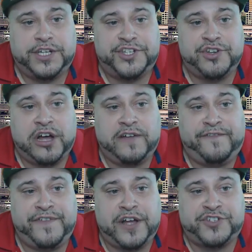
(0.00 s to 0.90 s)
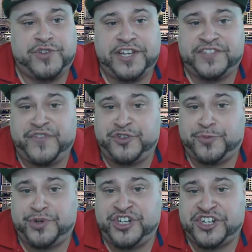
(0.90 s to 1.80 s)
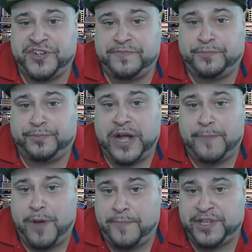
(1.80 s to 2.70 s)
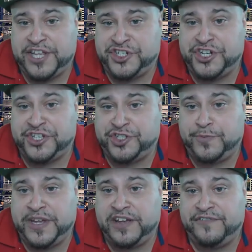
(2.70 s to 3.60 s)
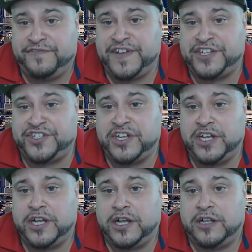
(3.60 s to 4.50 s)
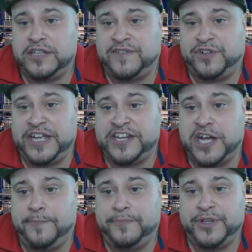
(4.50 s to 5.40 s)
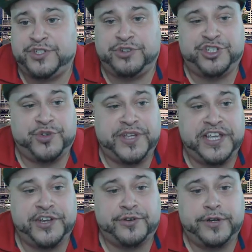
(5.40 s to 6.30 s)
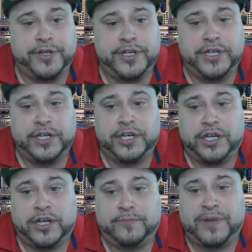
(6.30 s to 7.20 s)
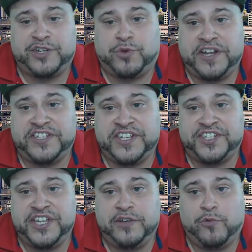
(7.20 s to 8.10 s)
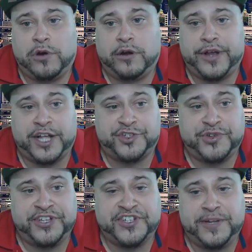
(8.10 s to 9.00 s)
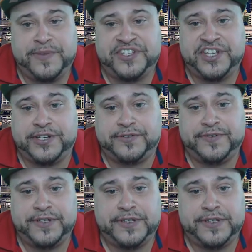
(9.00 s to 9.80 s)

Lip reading: So of Australia's future projection population, assuming fixed level income, so it's showing here by 2060 where Australia is going to be sitting.